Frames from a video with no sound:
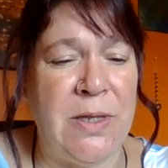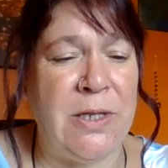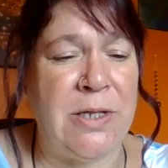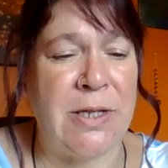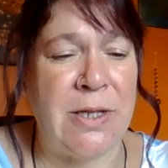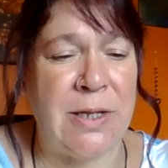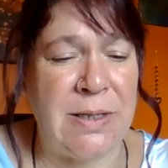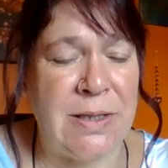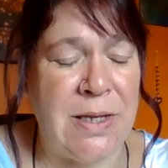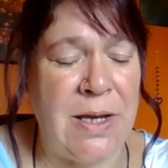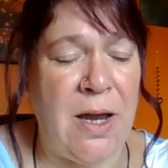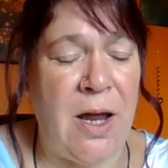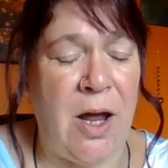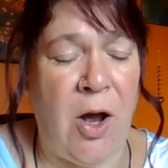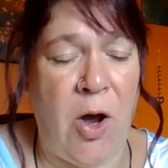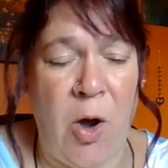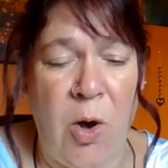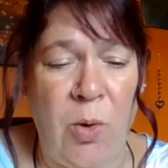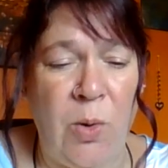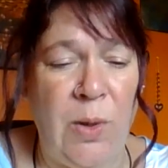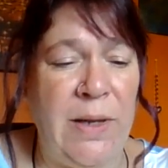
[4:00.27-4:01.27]
There's a
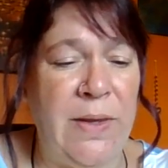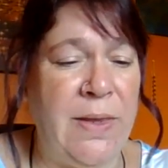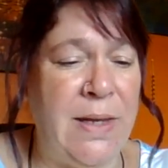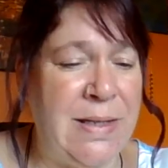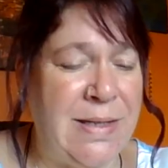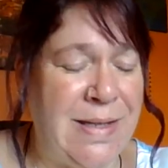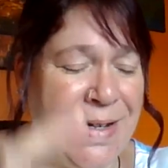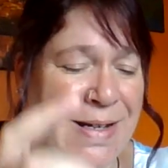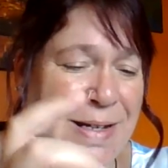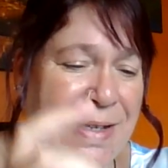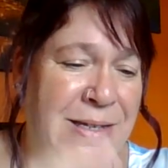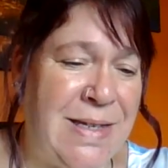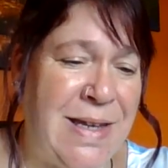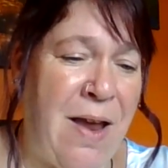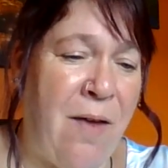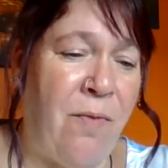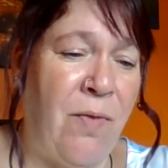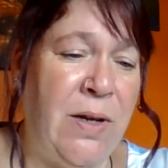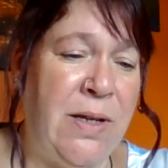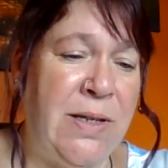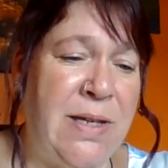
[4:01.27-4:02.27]
hole in this, and it's
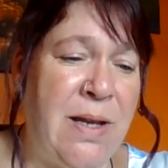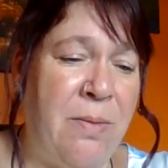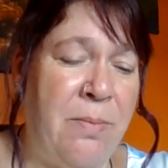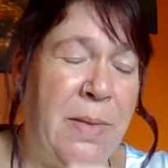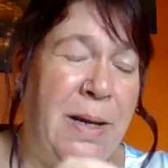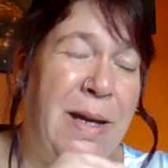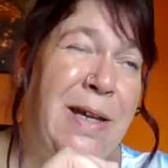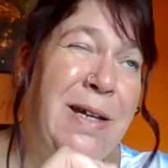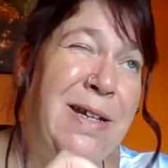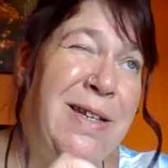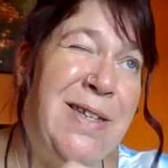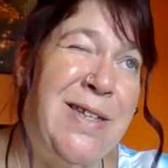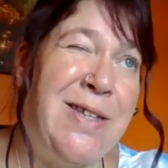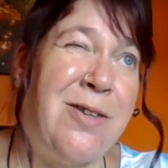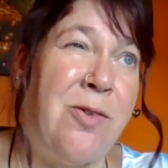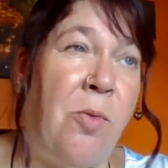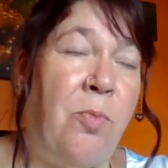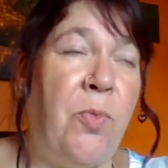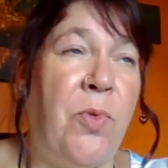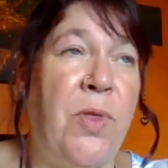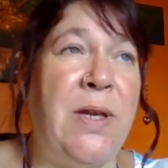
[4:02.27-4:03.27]
definitely telling me
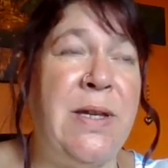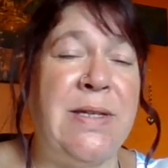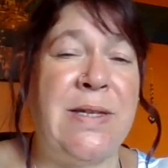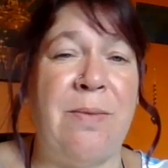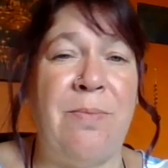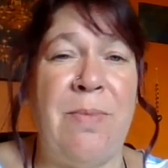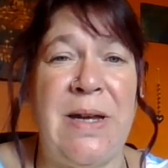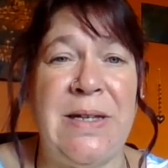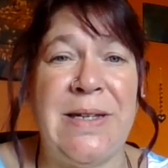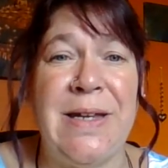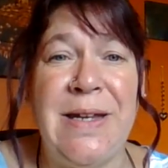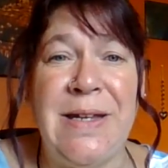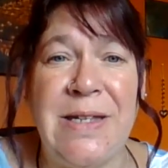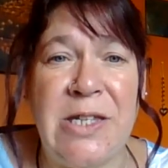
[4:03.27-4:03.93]
something's amiss.